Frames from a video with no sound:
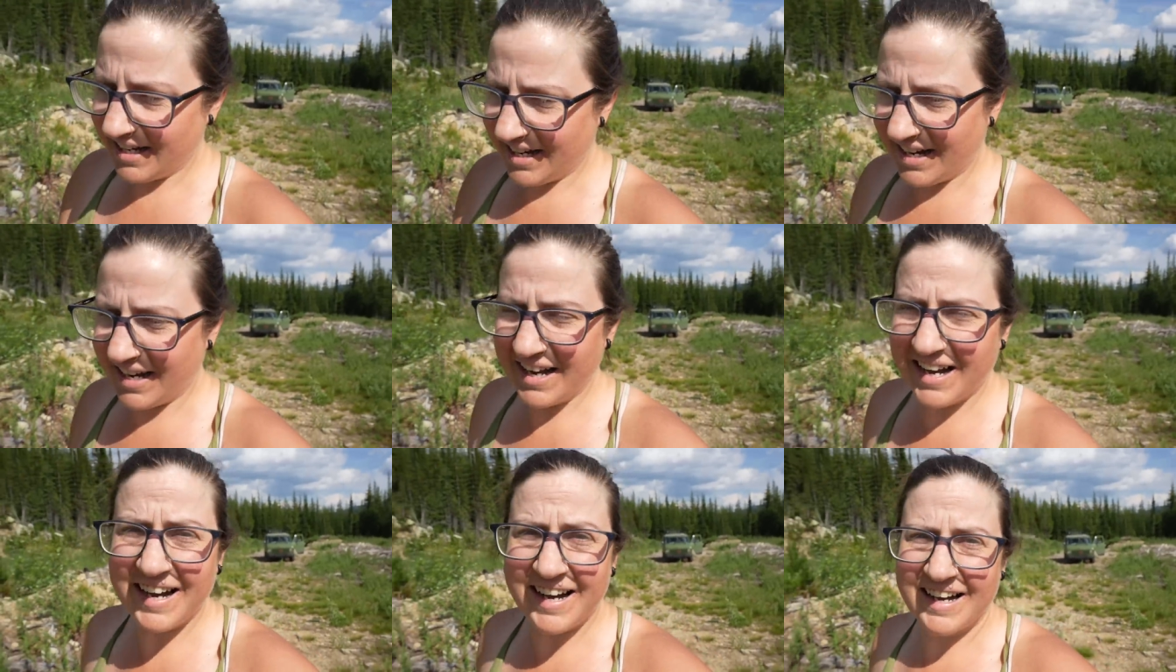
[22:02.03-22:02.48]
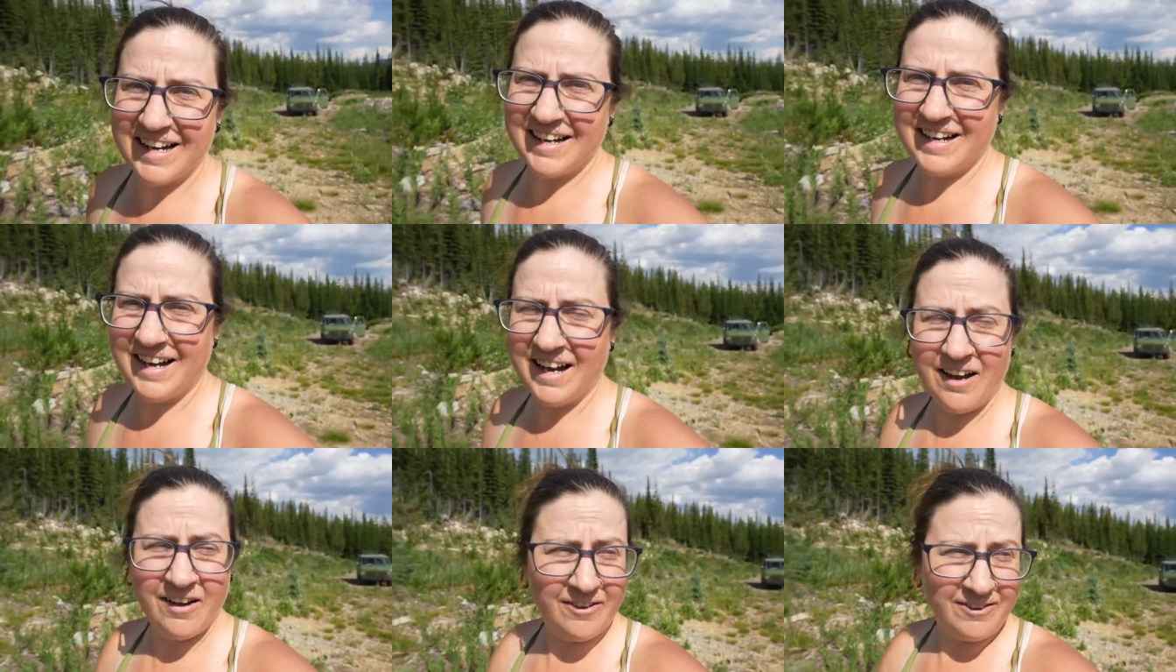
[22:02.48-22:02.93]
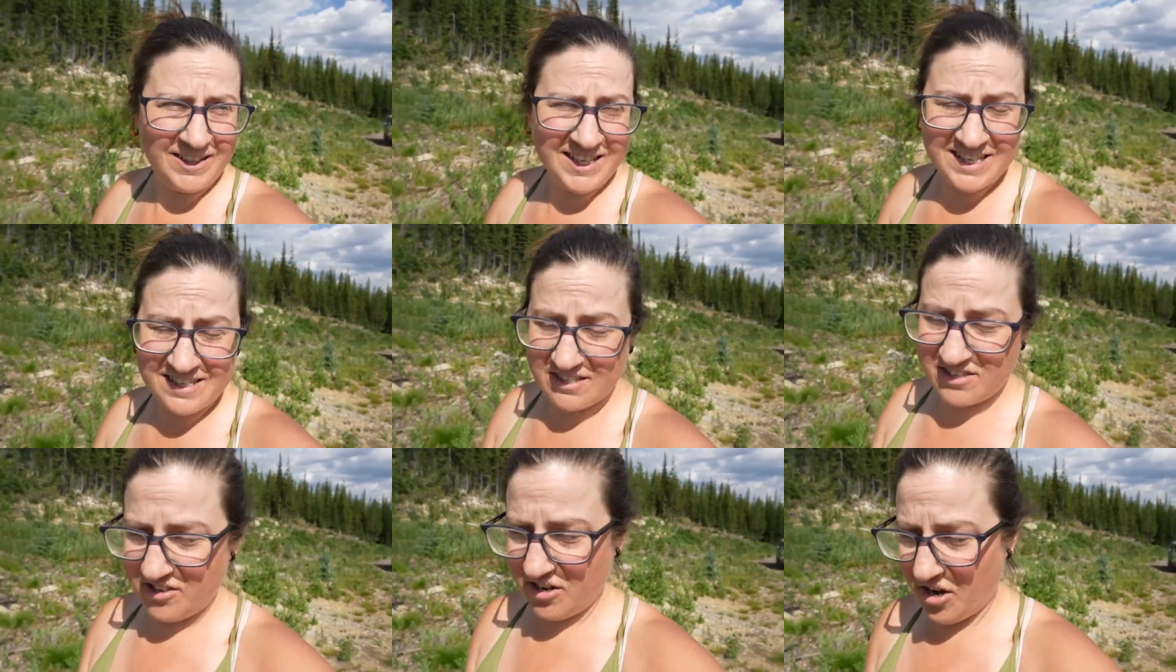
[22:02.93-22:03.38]
uh, I'll at
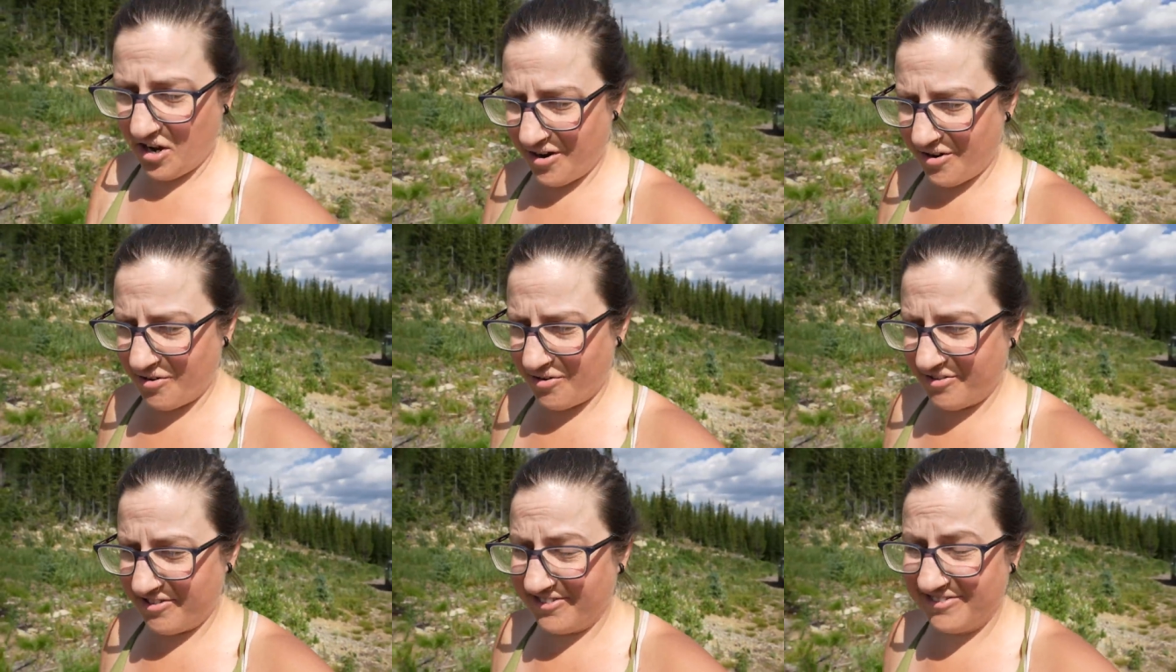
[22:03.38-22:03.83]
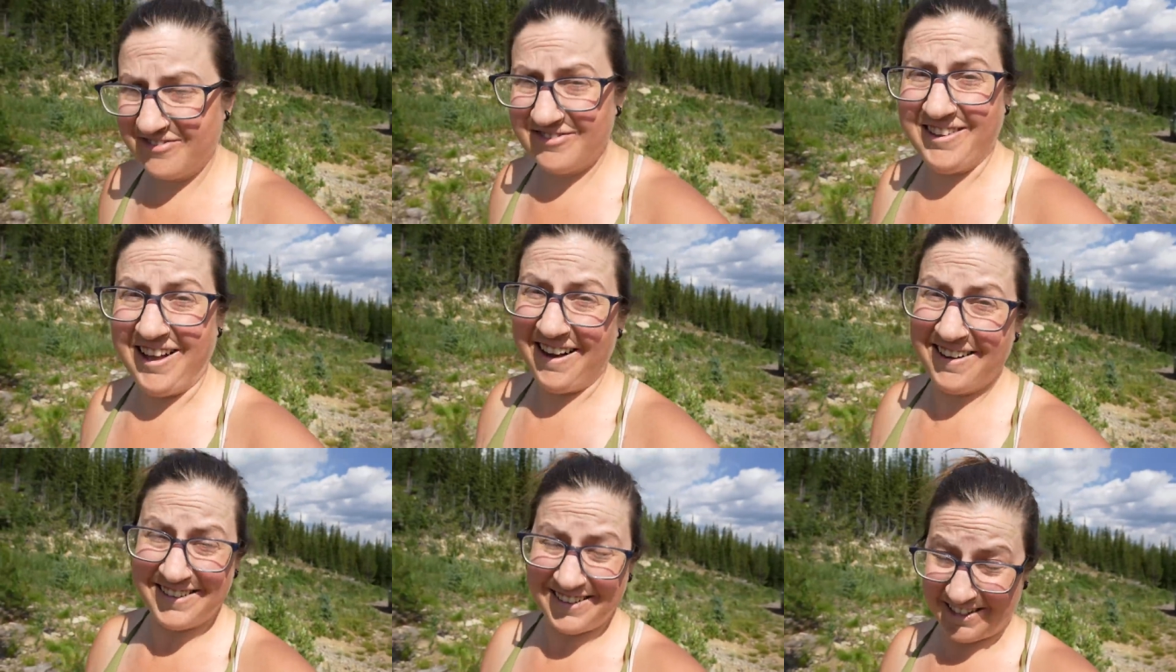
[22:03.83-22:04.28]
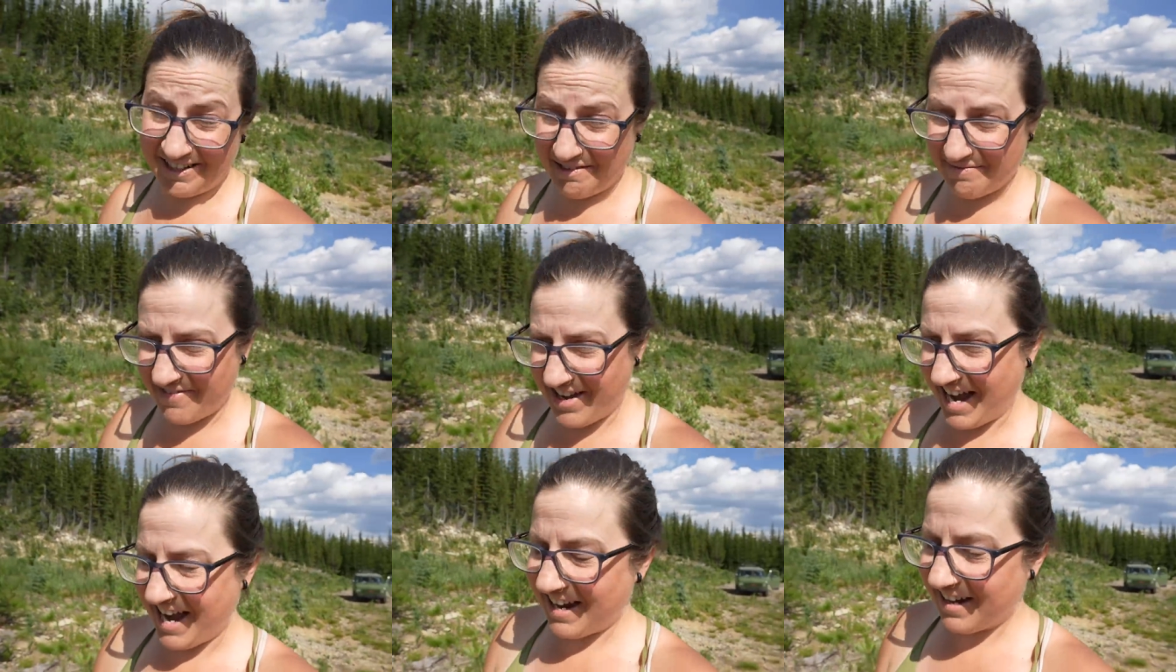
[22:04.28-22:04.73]
least know not to come
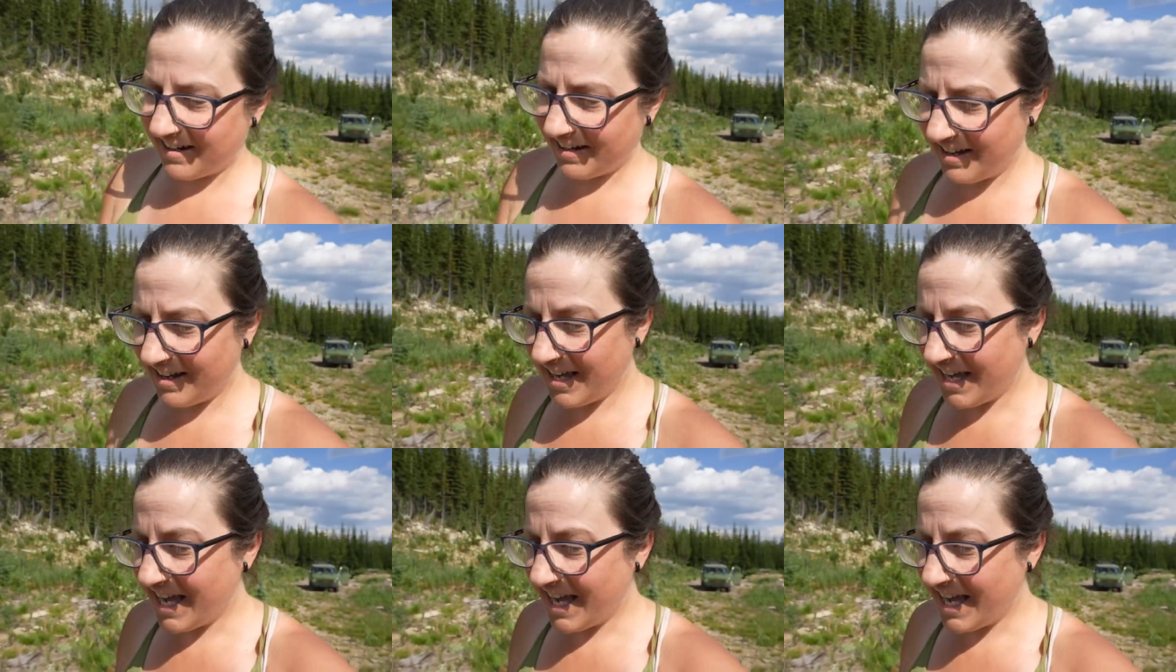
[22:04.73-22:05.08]
back.